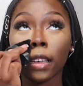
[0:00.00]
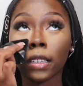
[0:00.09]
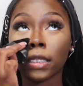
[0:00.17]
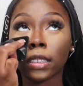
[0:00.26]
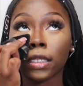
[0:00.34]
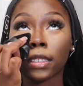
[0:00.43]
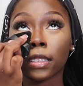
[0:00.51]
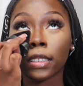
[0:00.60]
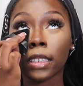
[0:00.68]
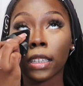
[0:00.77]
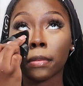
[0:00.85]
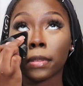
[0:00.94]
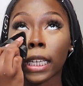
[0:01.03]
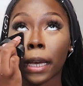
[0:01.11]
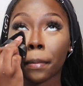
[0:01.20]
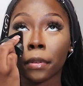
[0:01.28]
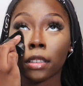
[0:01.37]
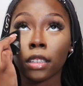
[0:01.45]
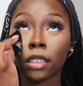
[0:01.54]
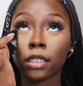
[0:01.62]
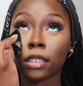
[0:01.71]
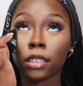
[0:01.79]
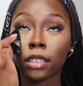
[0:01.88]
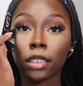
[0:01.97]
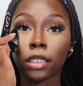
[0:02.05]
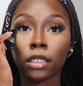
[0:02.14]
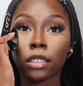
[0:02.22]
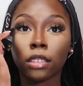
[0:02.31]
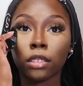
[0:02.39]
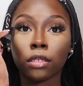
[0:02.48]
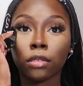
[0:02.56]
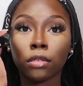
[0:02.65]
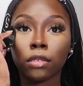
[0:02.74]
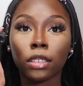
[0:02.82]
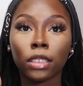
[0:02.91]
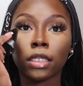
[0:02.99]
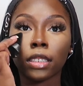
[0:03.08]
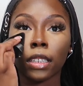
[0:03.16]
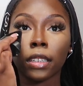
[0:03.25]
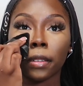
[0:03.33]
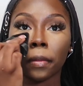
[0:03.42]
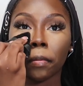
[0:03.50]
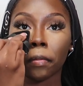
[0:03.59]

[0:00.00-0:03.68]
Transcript: And just keep tapping this into the skin.